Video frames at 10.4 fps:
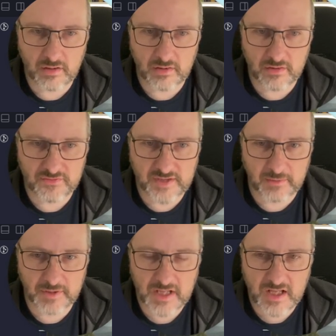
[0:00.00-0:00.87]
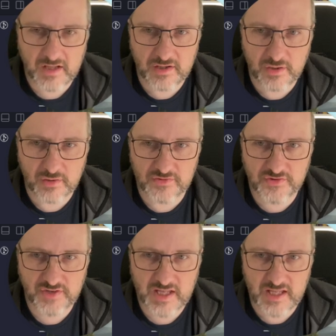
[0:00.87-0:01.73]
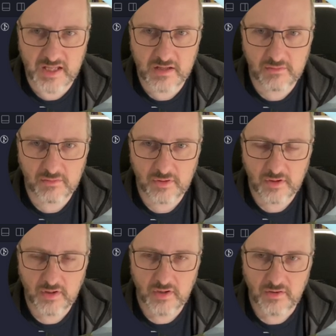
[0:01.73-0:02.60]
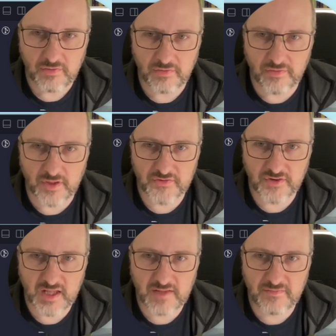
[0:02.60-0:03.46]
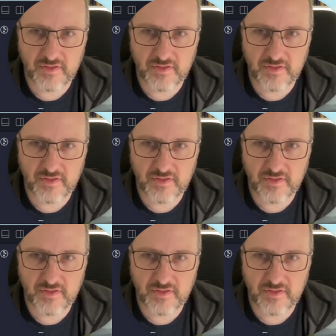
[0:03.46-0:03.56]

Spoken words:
down here you can see that in